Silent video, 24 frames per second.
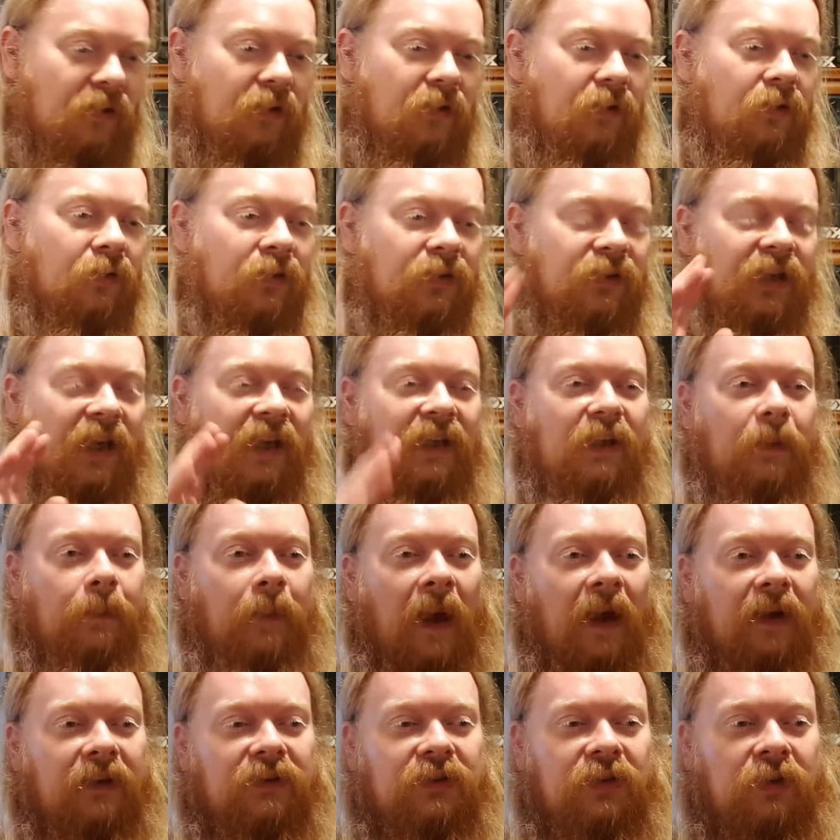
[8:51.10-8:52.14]
going to take you
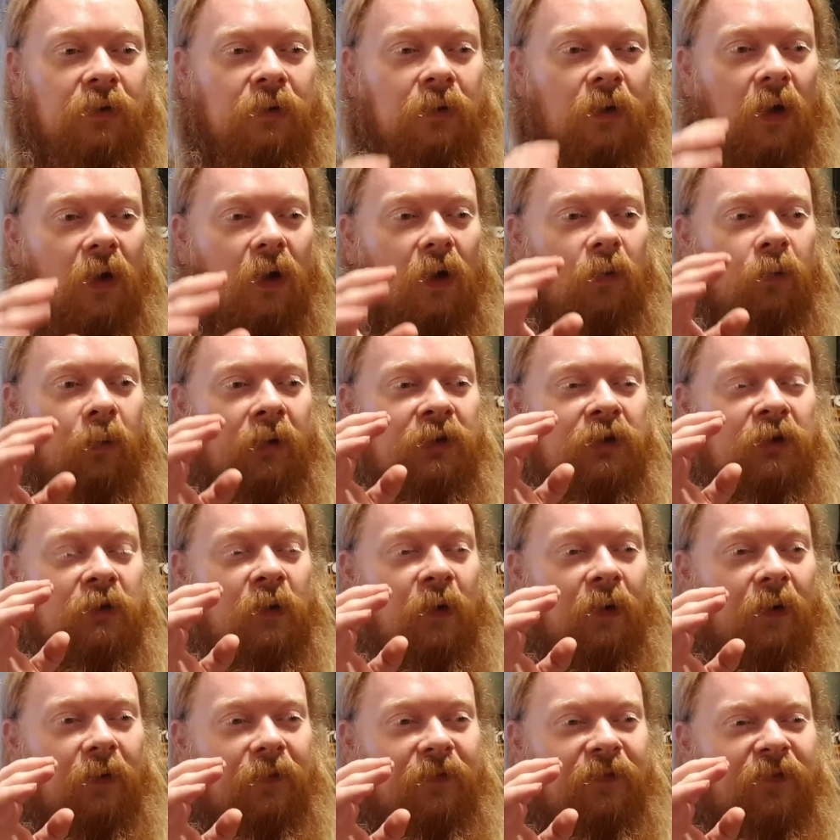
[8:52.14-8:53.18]
back to when
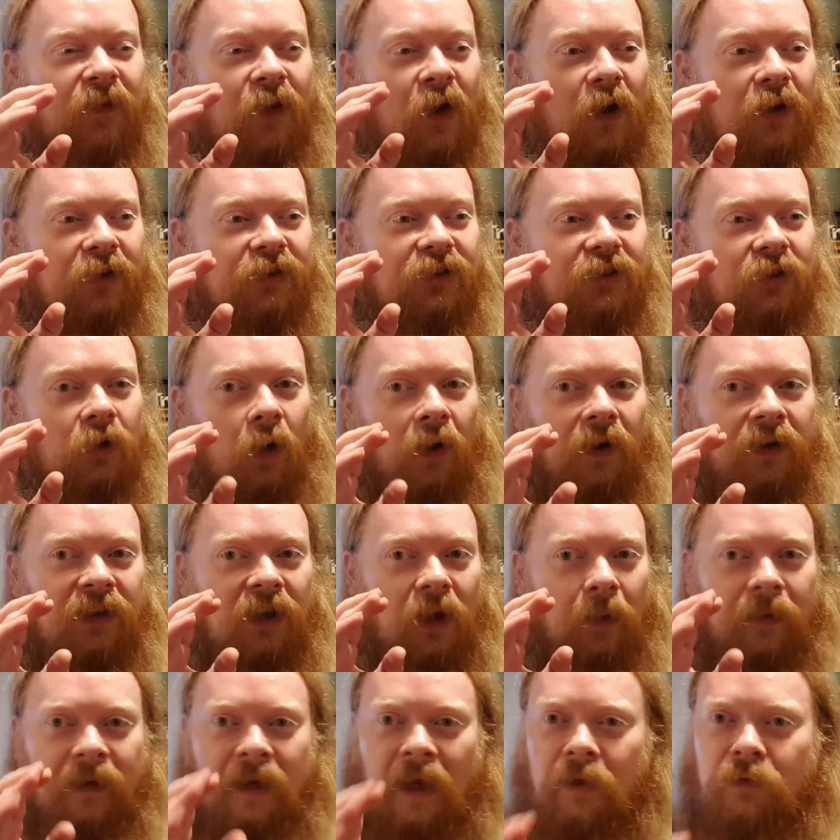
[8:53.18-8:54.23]
you first started
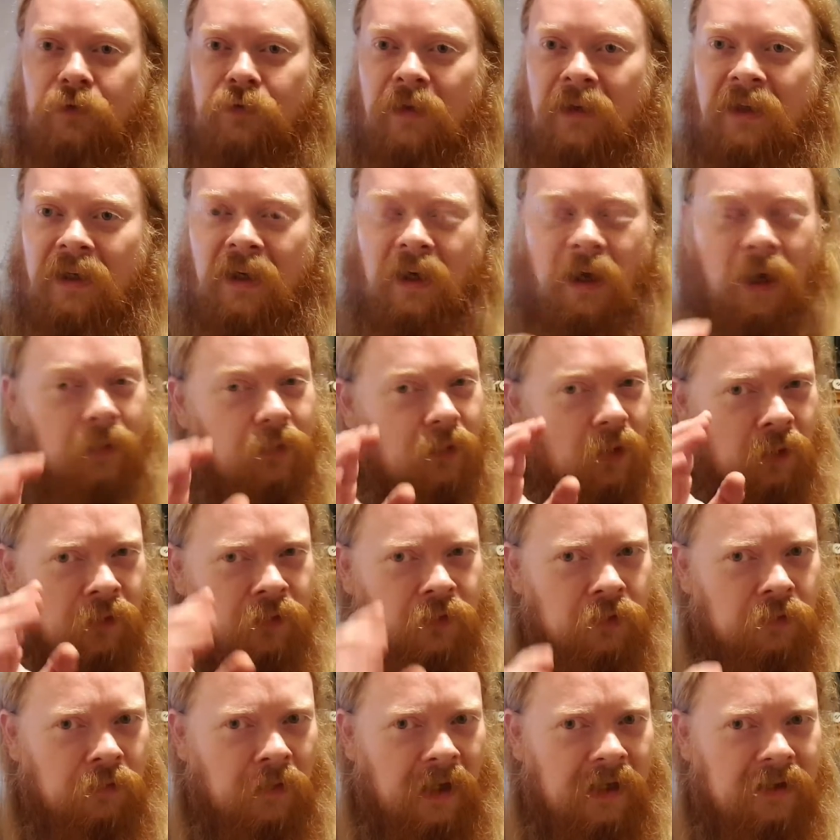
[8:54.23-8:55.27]
going out drinking,
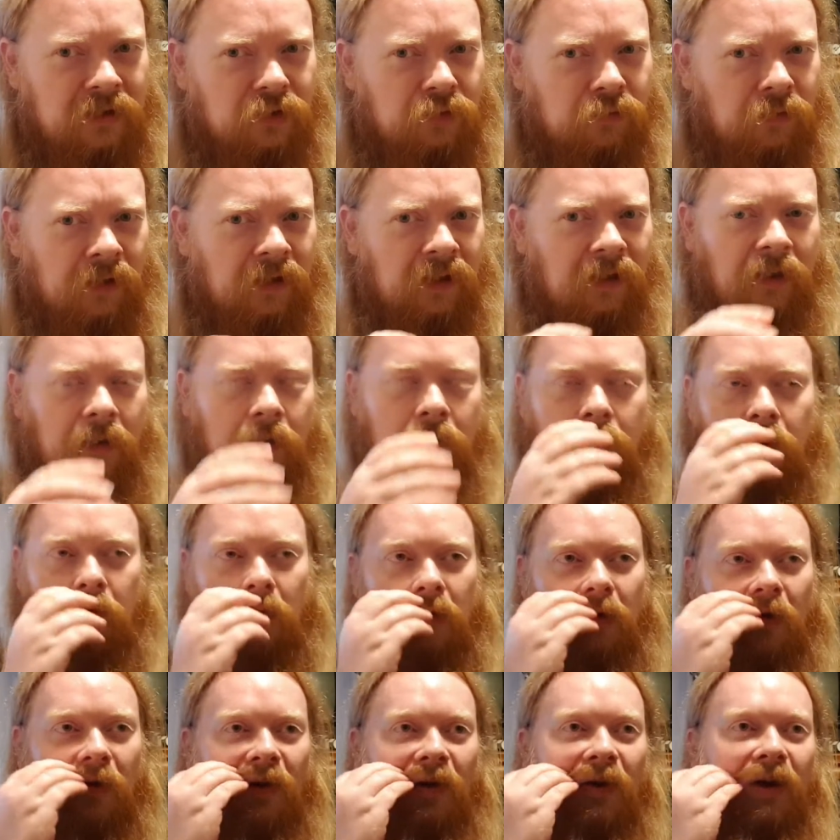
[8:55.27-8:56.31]
underage drinking,
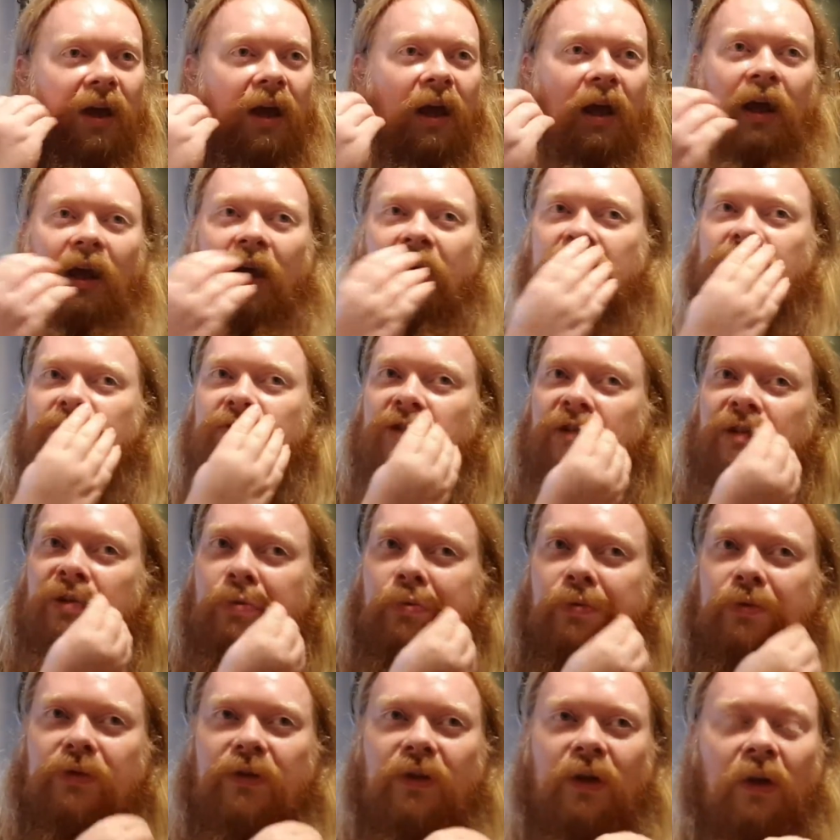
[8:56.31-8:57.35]
and
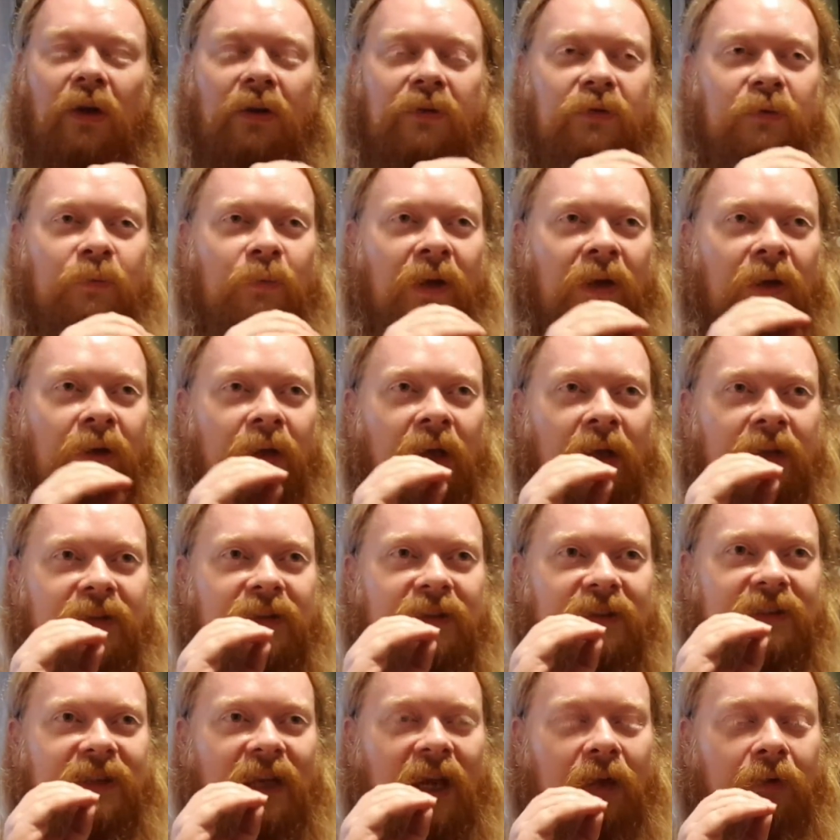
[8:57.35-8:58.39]
we had to
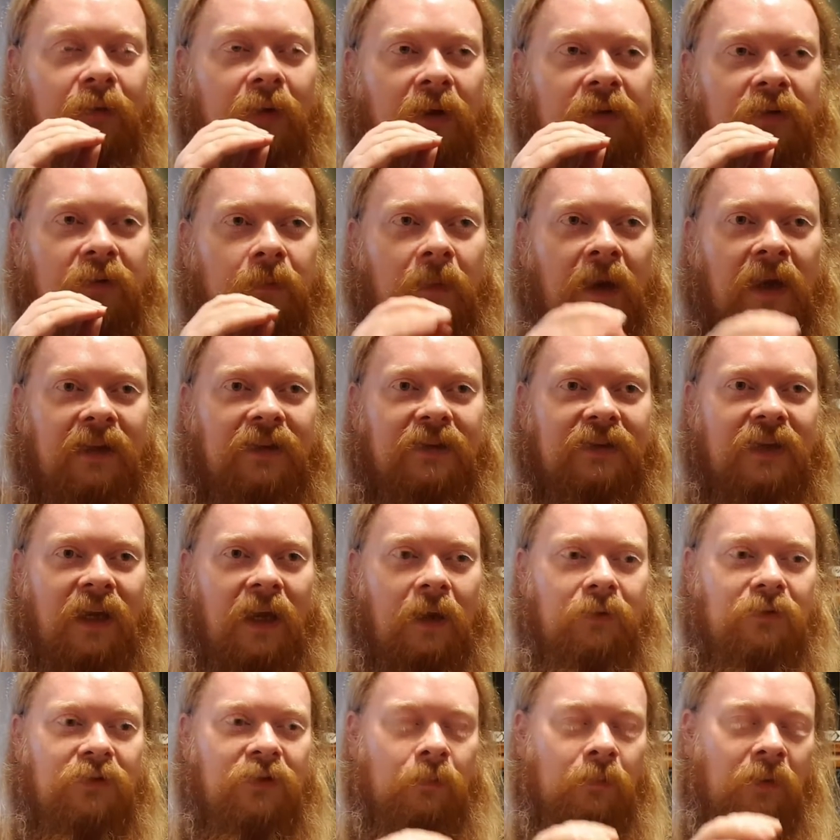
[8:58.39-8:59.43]
stay around a mate's
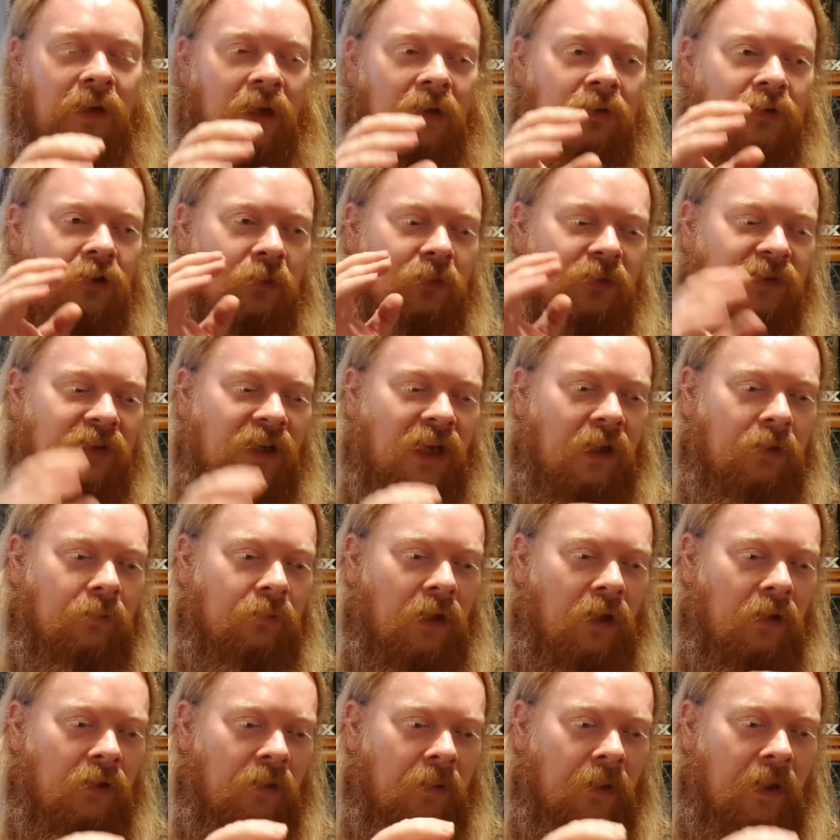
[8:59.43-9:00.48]
house, and we ended up staying
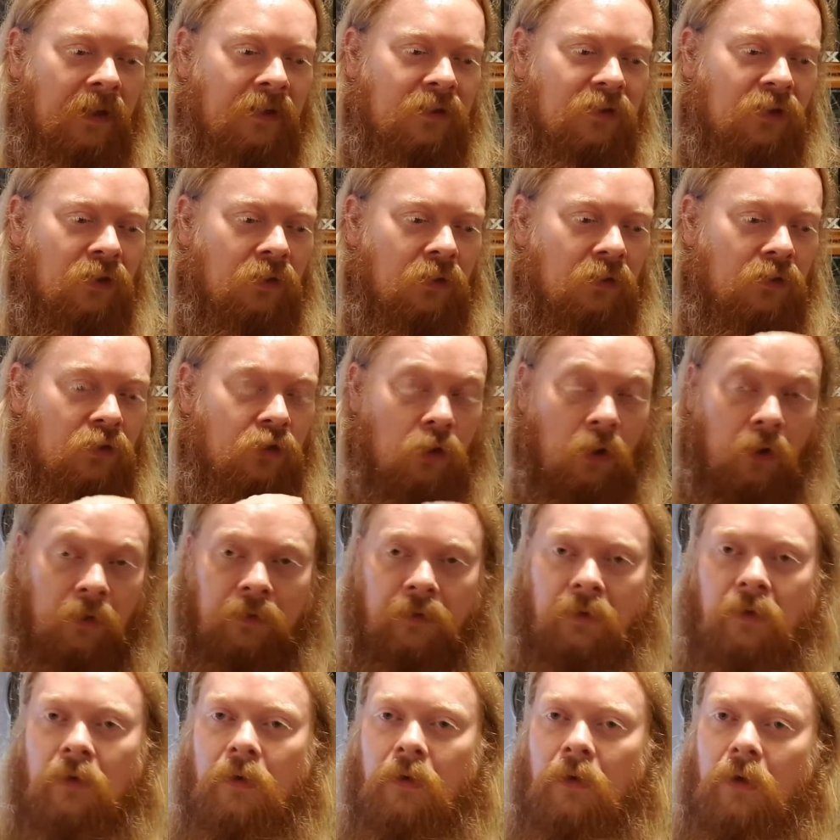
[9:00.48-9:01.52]
around our mate
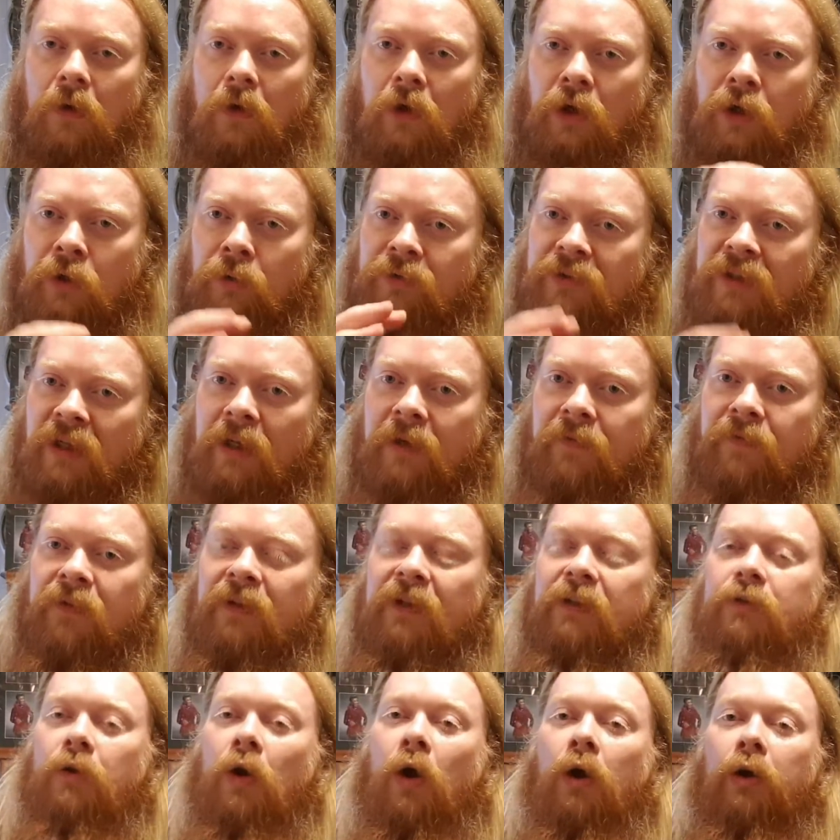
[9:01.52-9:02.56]
John, who used to live in
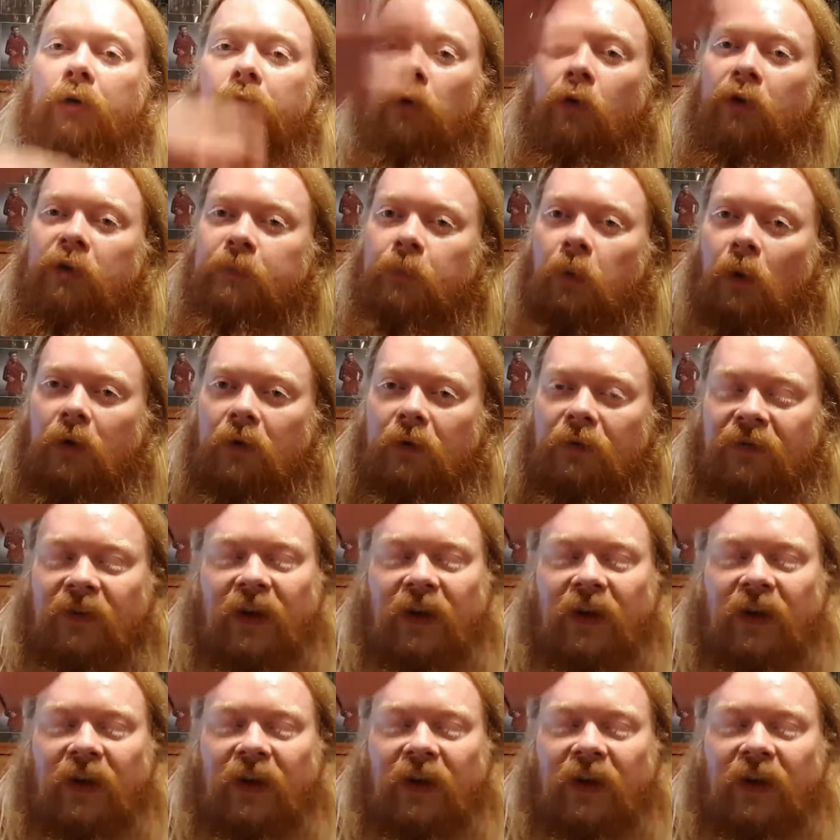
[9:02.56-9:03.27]
this high-rise block of